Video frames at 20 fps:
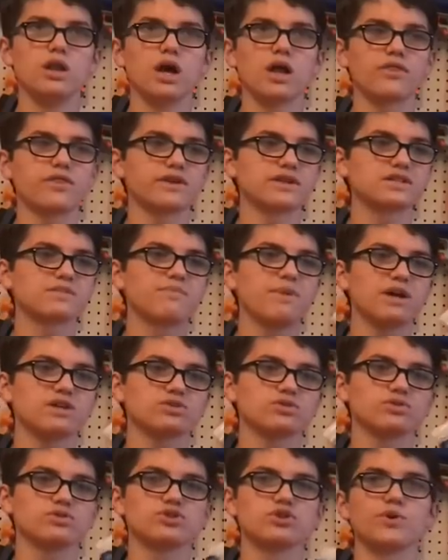Nothing
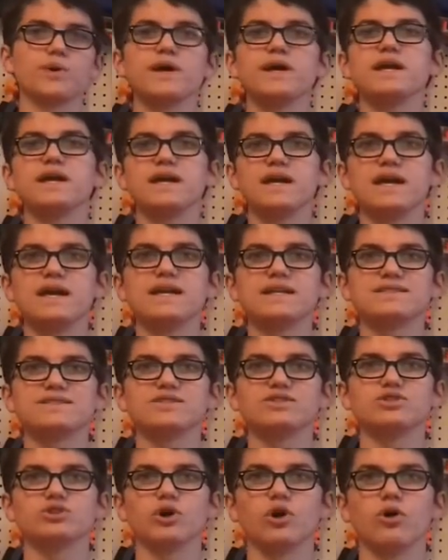special to it.
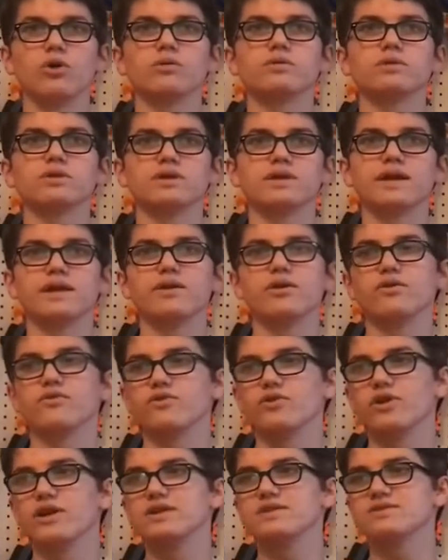It's a Jolt. Get
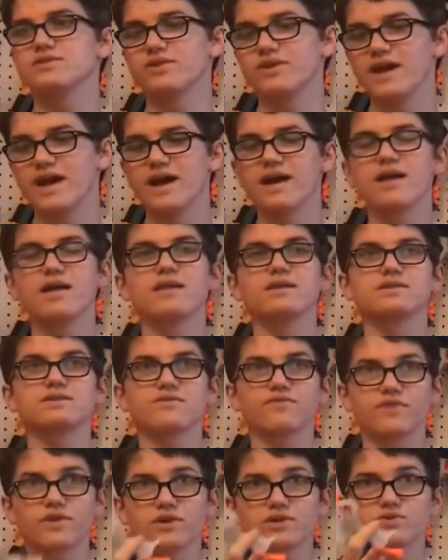over it. So yeah, it's
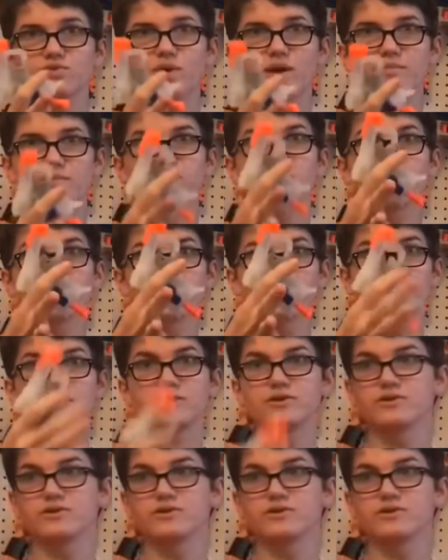the first weapon we're going to be